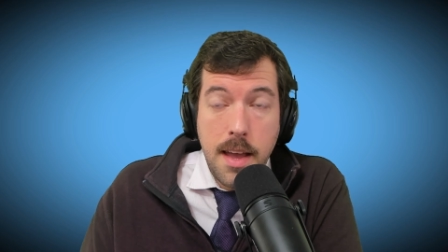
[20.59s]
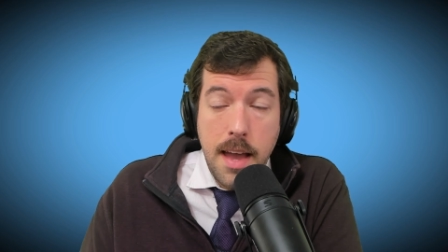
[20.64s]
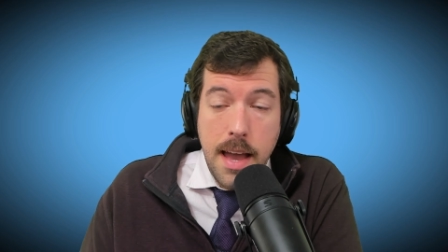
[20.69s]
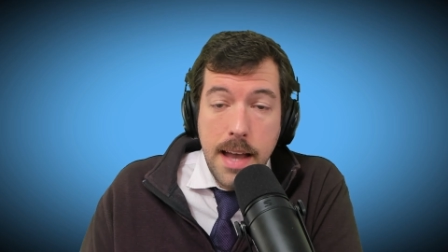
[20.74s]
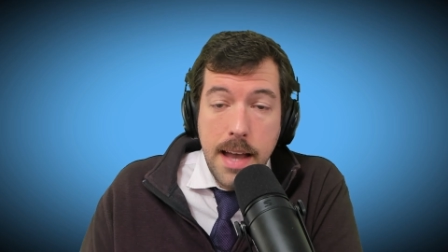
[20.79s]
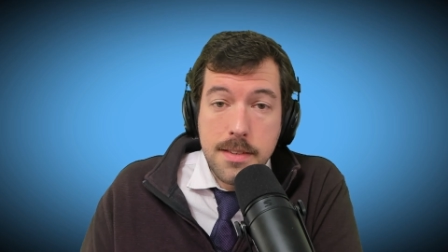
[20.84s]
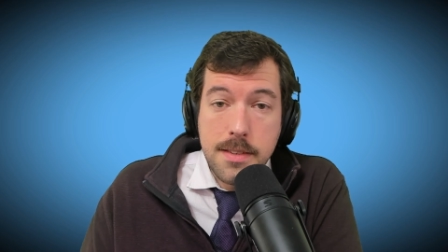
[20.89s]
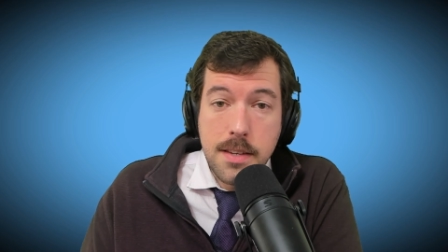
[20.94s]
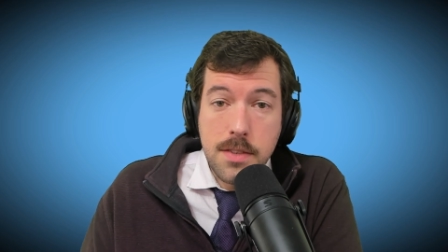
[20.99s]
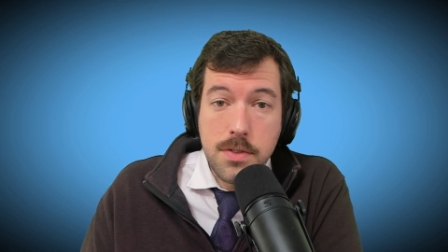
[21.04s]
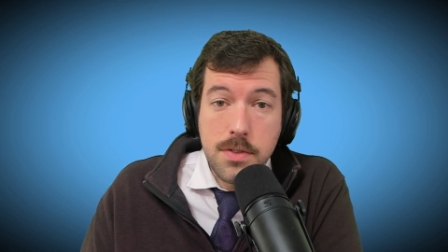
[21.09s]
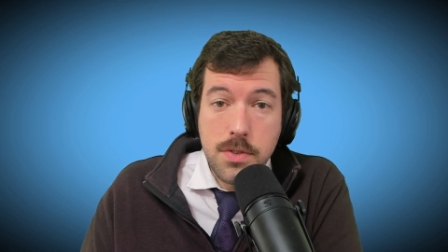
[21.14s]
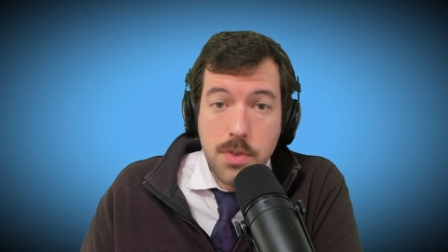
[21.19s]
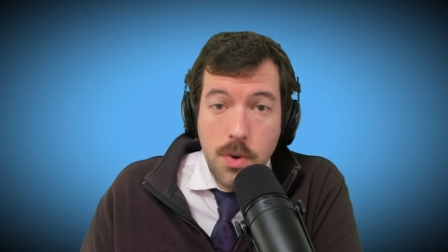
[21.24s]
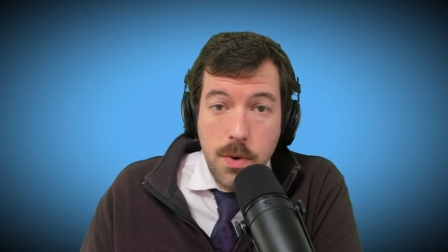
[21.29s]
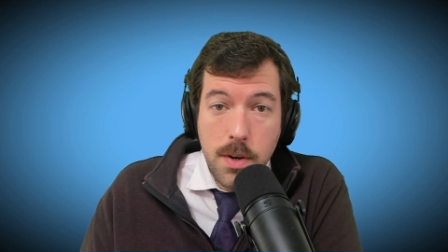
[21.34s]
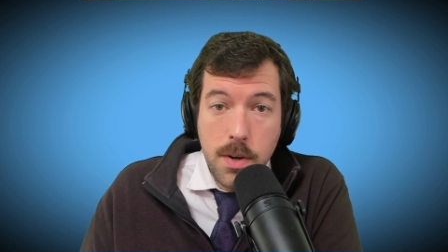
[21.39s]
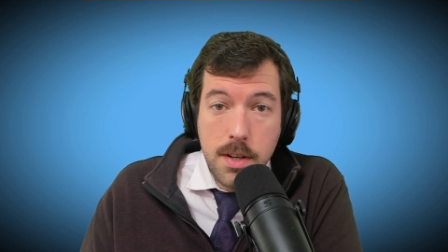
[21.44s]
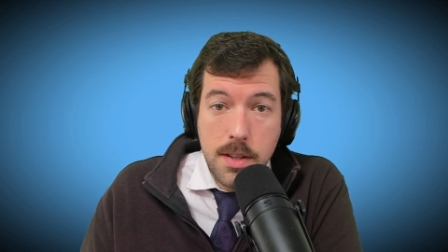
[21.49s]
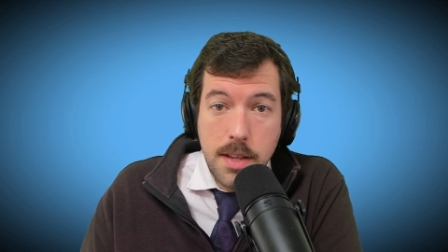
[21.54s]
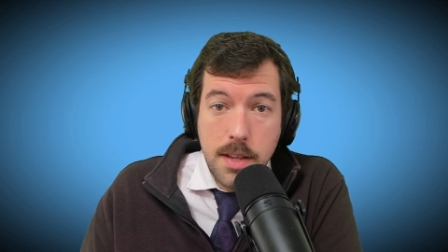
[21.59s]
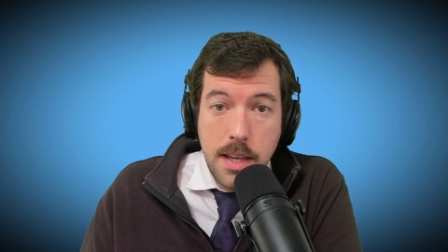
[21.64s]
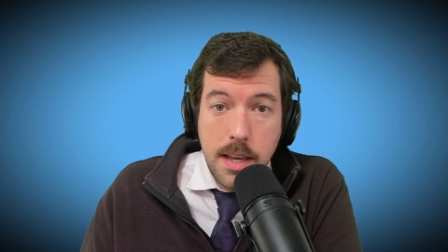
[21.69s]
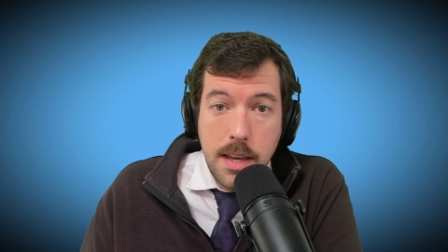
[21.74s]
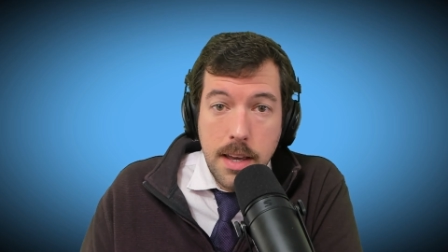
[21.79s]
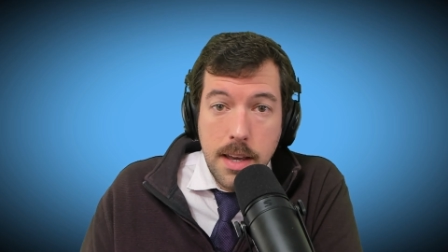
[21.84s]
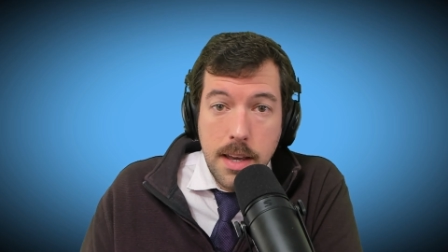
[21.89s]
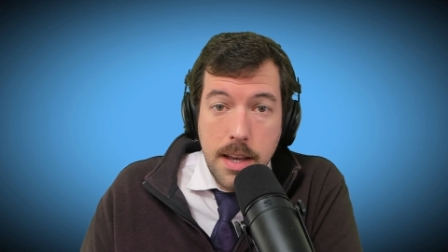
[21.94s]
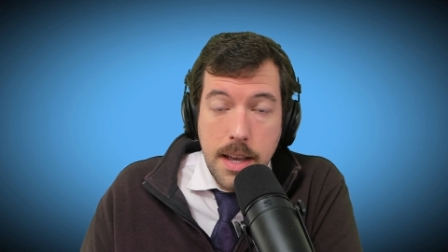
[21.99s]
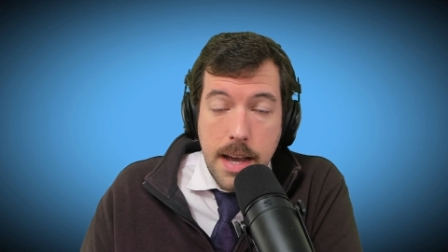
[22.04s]
has historically
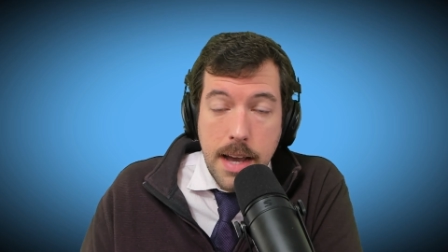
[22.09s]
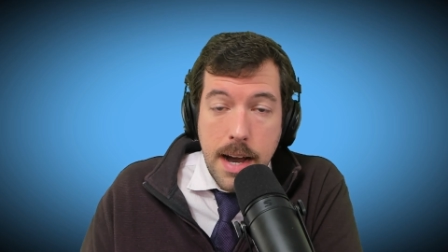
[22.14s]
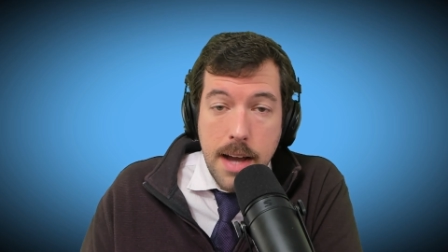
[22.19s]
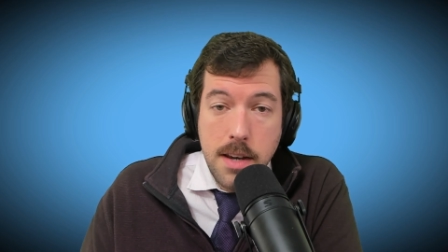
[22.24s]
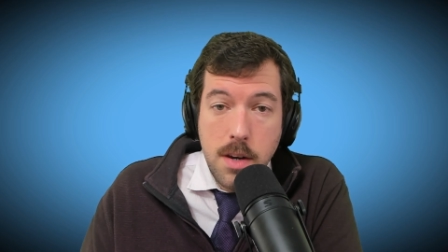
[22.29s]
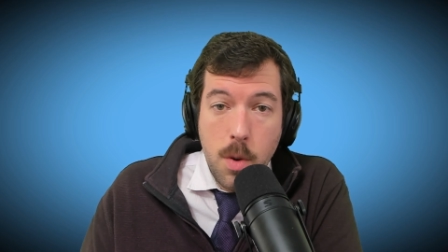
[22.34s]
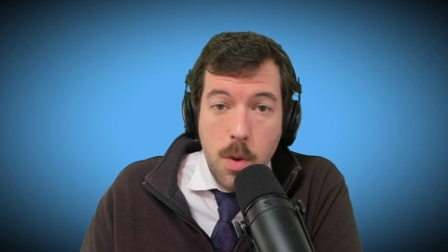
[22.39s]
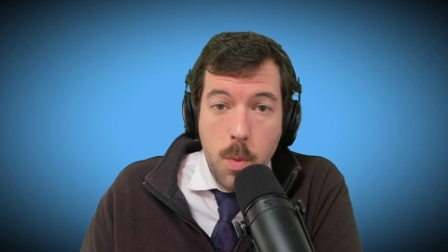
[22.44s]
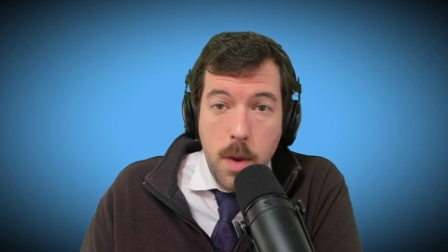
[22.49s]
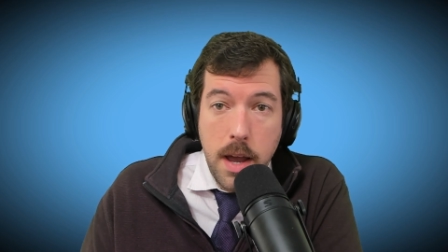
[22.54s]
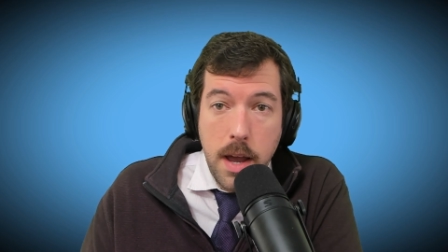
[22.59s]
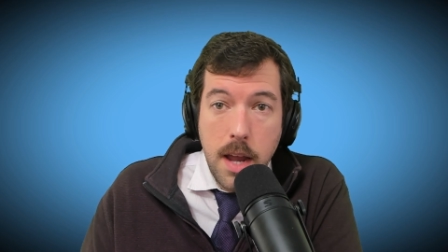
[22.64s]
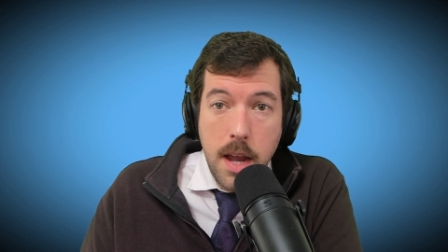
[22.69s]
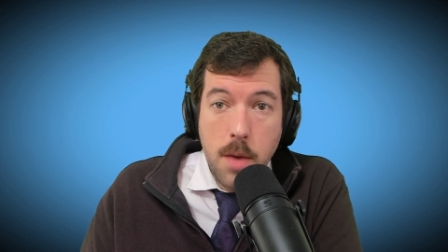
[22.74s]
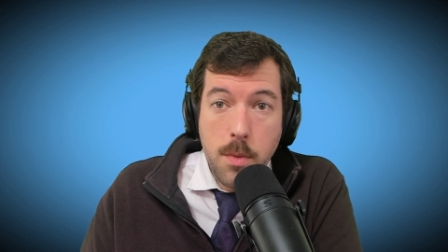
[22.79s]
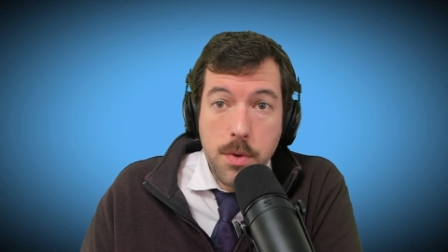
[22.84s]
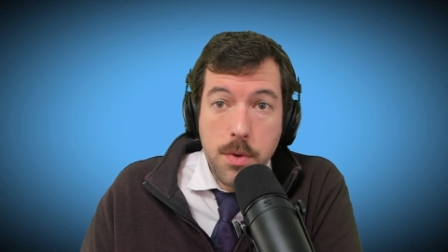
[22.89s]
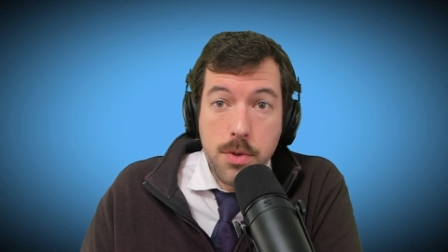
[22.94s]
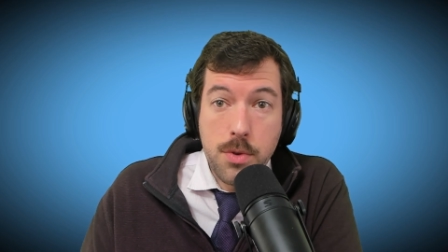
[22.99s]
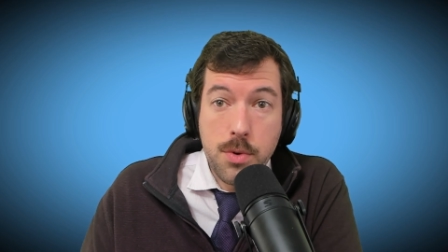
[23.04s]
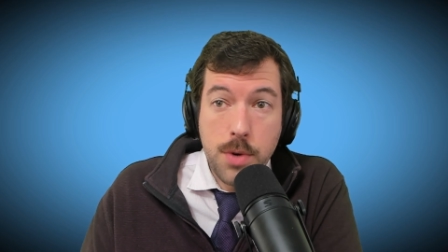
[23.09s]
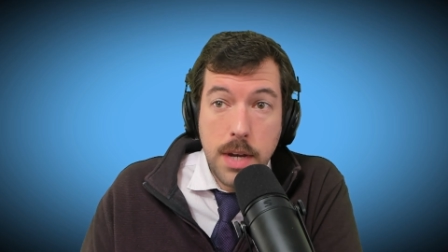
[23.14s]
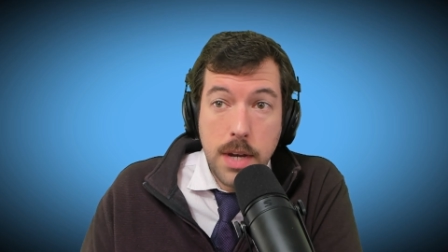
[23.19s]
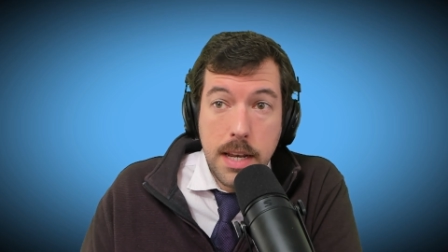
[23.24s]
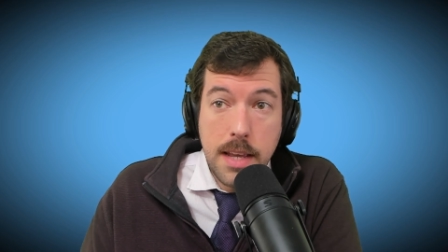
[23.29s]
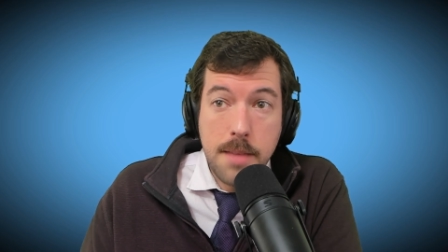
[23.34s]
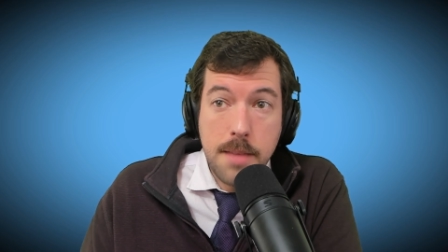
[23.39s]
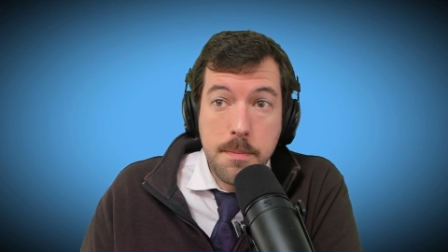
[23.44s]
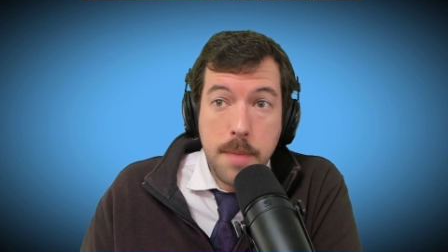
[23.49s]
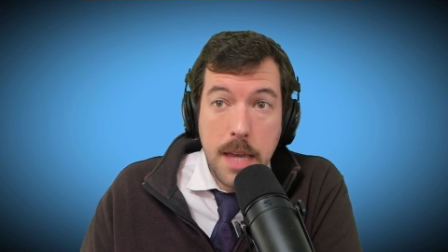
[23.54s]
gotten away with
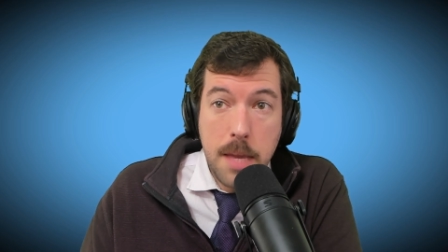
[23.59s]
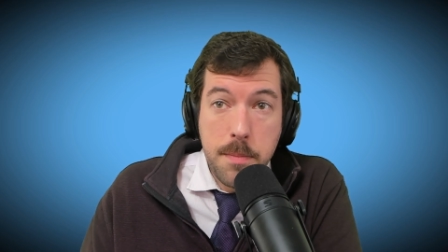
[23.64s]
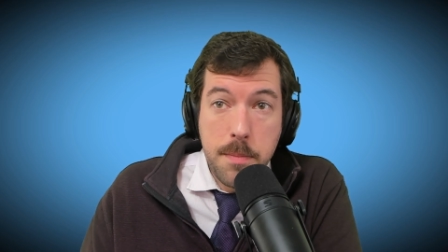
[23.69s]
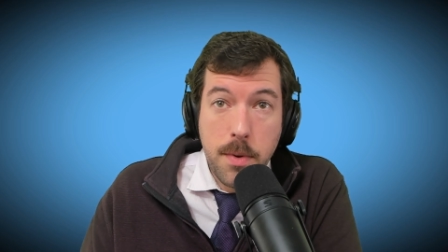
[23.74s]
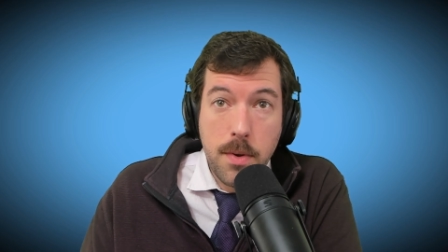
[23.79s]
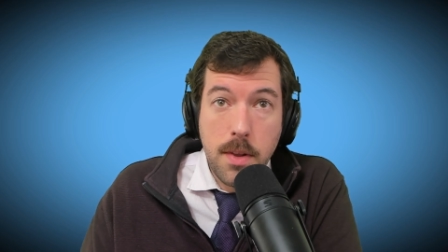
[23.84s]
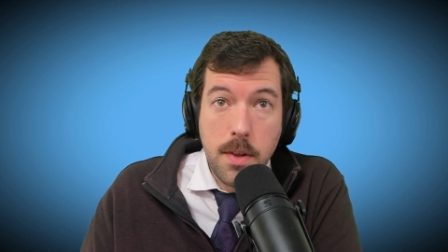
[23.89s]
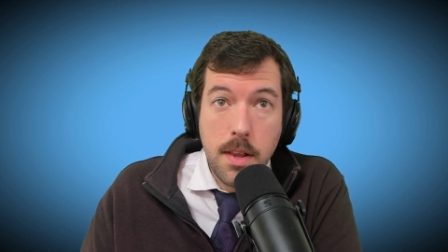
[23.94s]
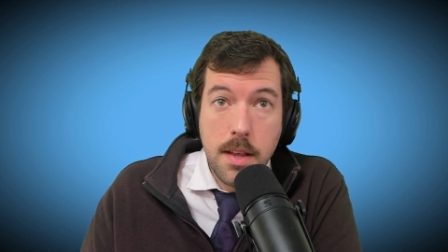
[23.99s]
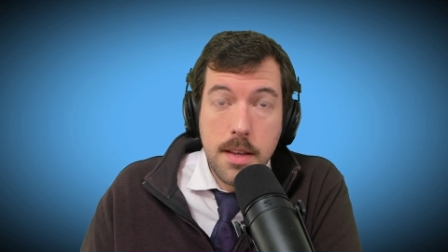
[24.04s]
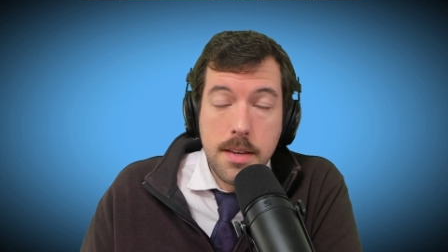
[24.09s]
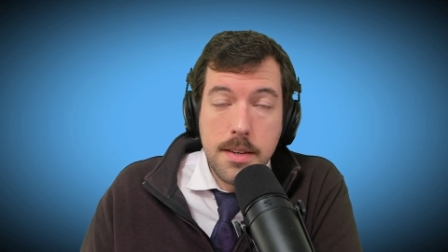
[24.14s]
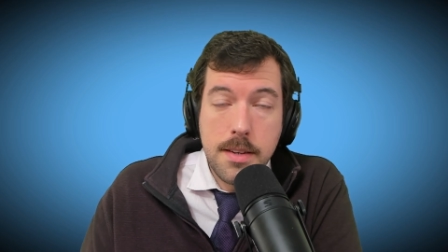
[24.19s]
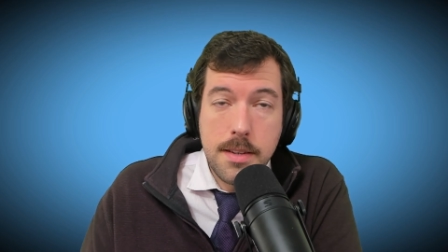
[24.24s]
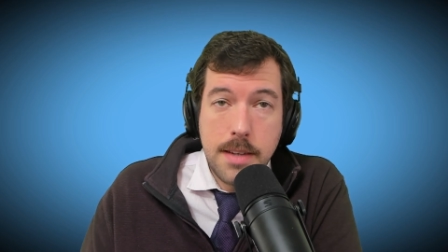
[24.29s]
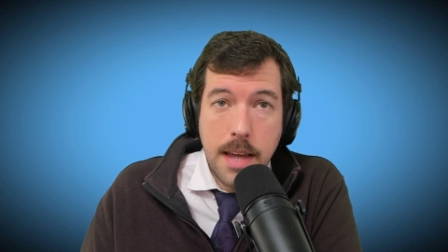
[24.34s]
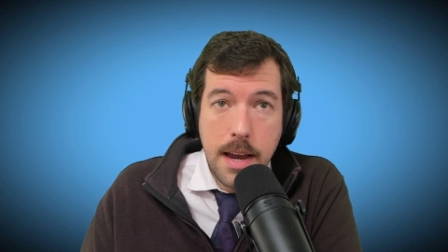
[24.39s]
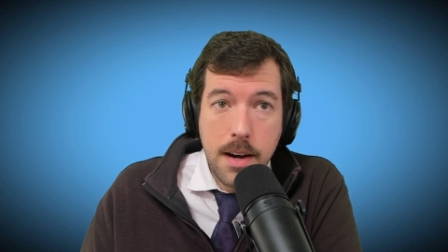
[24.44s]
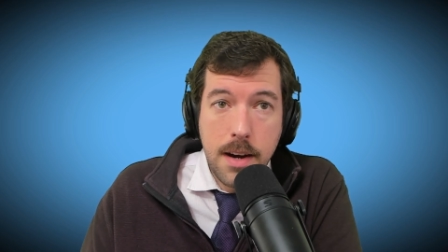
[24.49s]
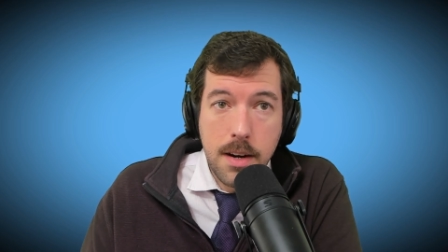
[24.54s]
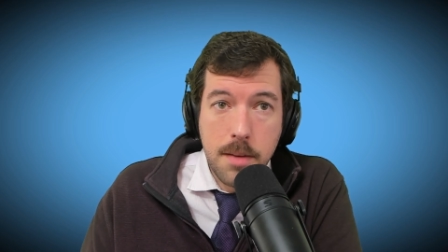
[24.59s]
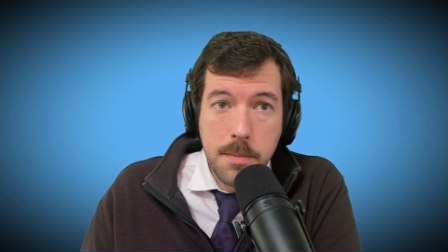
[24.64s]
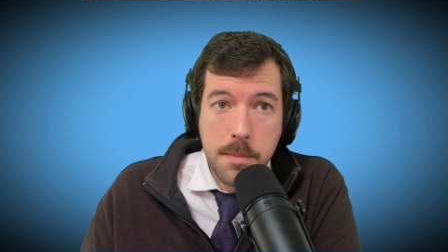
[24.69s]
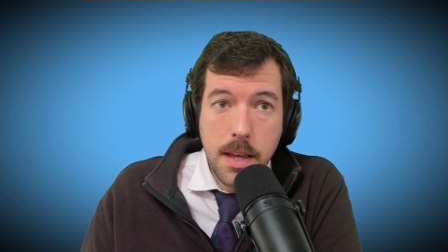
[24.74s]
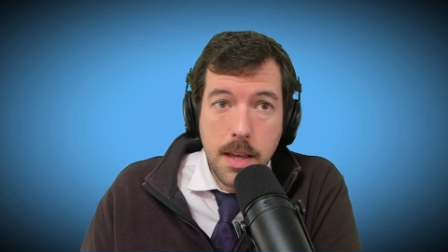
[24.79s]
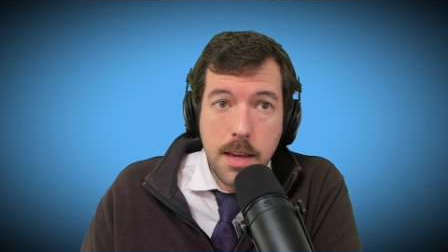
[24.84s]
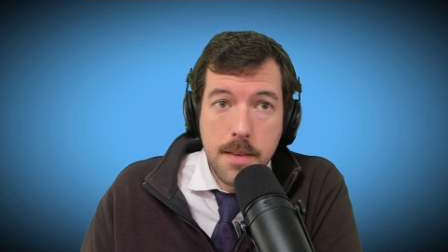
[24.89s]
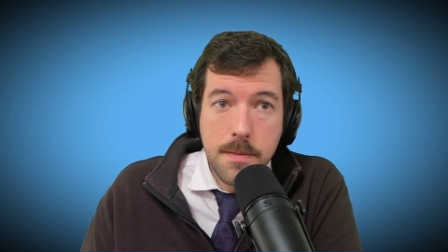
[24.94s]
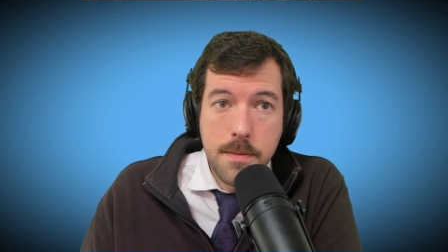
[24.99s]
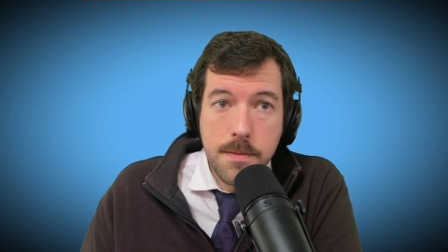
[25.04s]
treating people terribly.